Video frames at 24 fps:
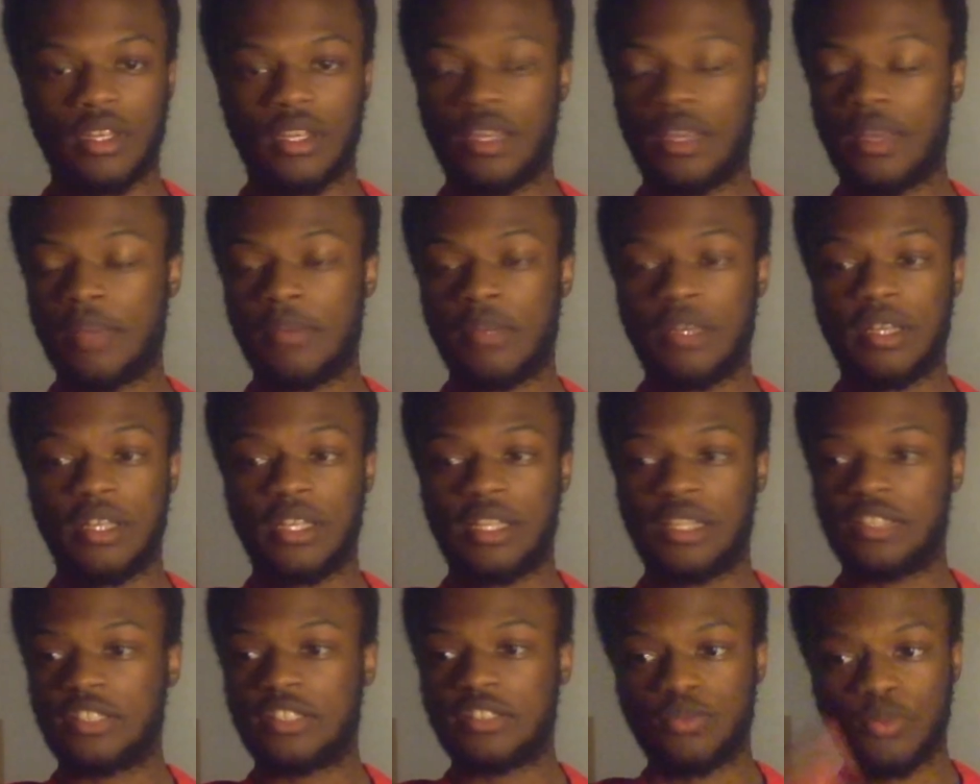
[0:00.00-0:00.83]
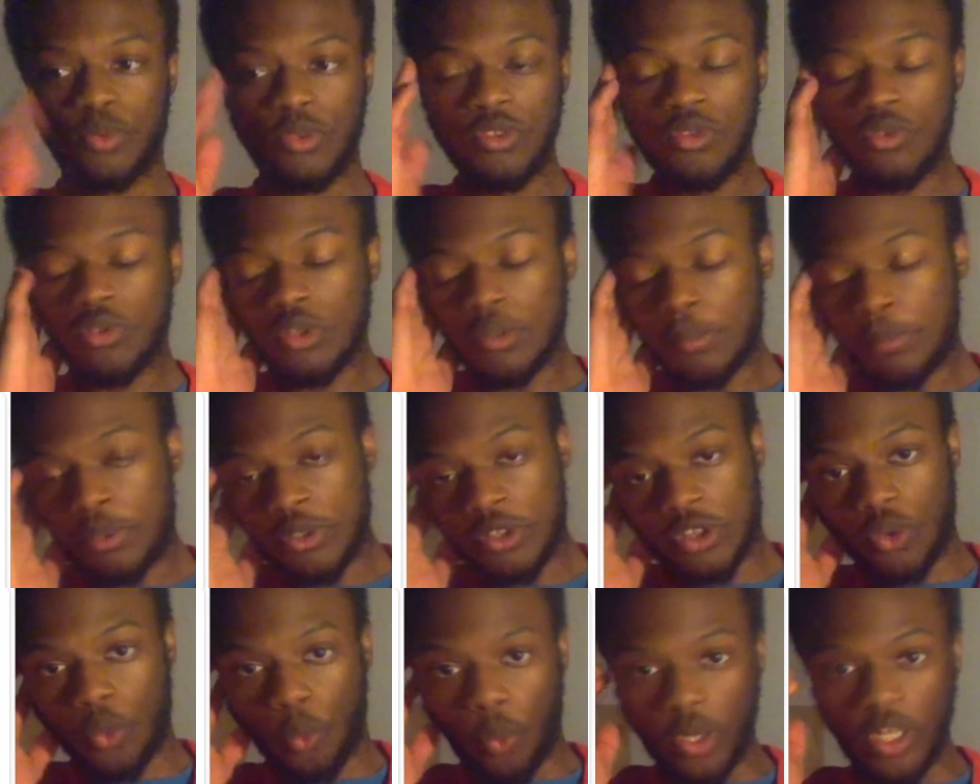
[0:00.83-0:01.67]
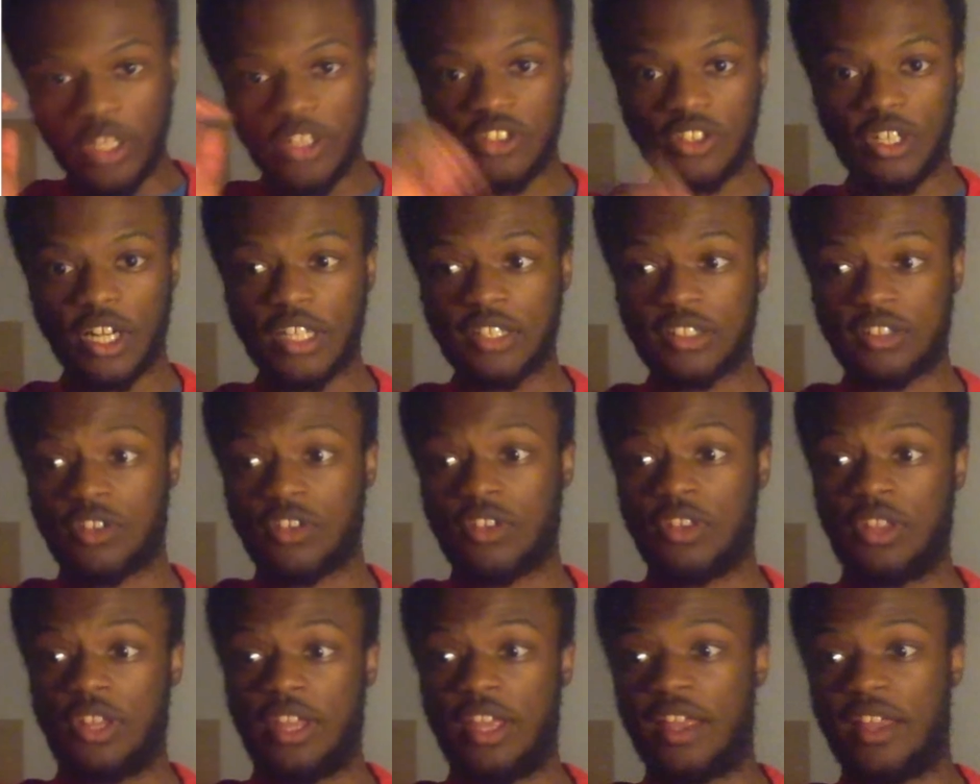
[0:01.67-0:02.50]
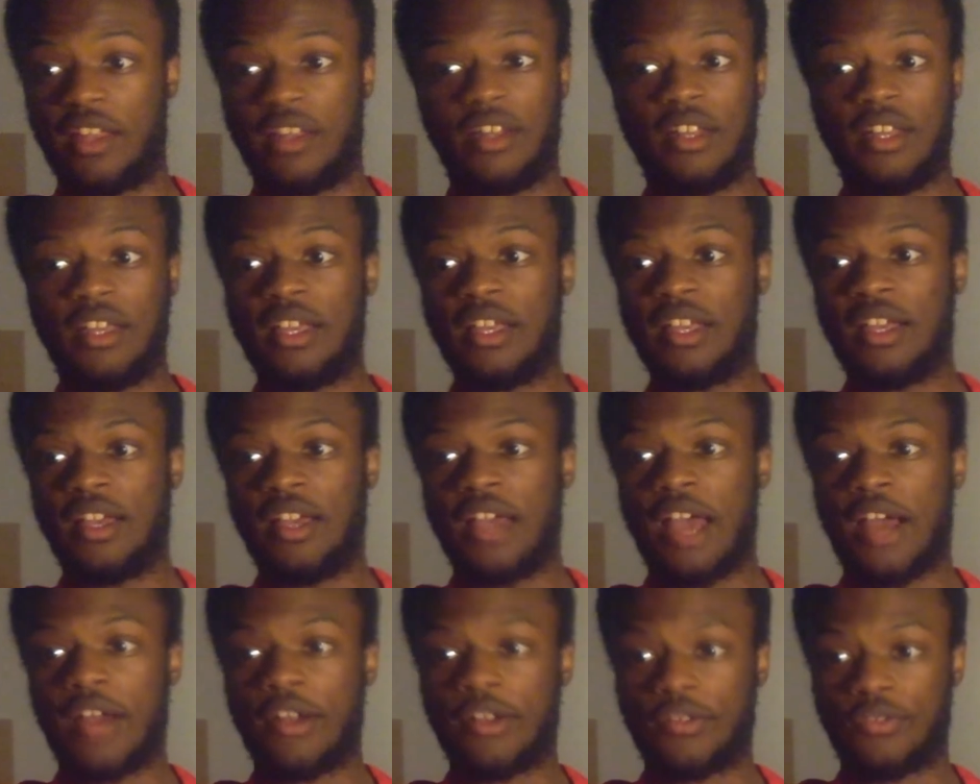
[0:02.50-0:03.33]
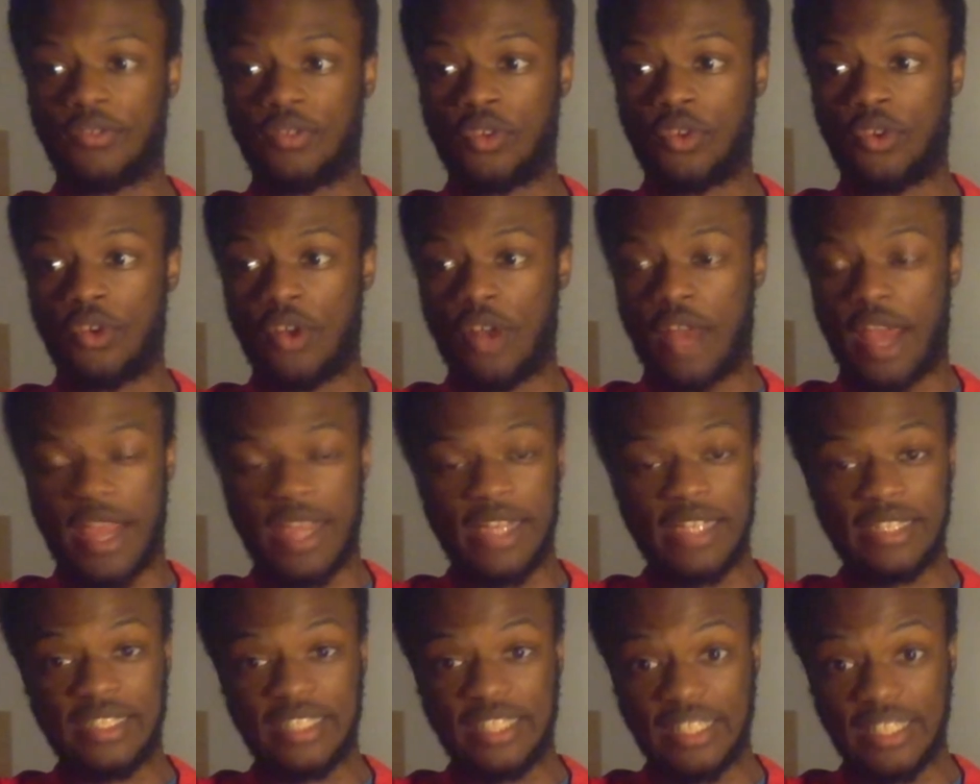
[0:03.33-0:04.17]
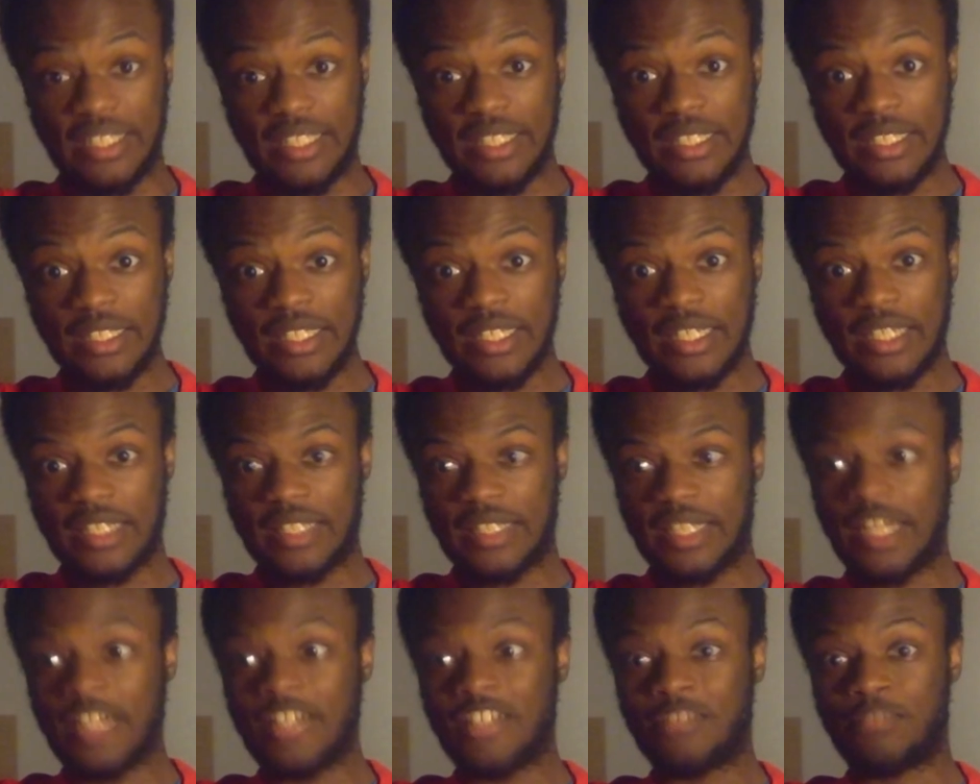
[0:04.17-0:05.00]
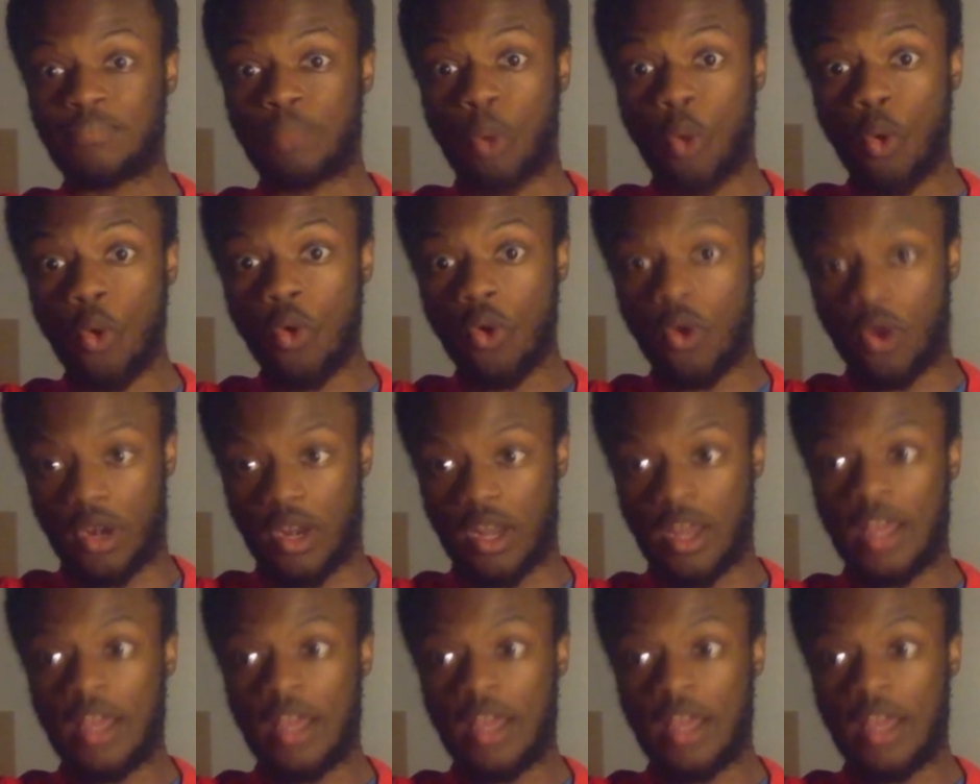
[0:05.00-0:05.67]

I mean, it just when you only put 3 shots on net out of your 18, that is poor.